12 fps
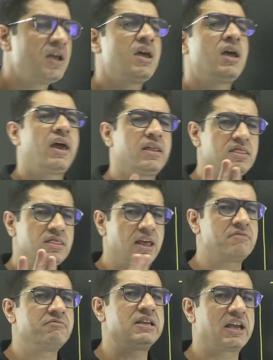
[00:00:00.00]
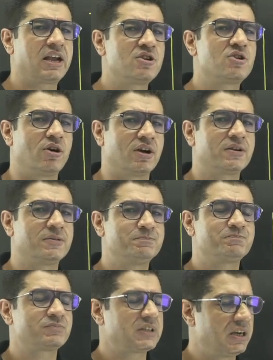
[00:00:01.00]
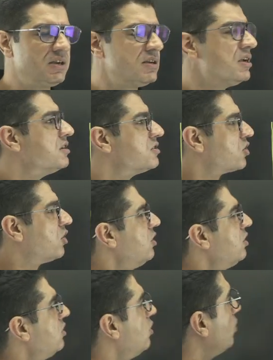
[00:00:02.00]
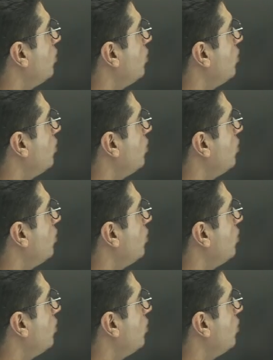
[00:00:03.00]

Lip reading: and then we can talk. So what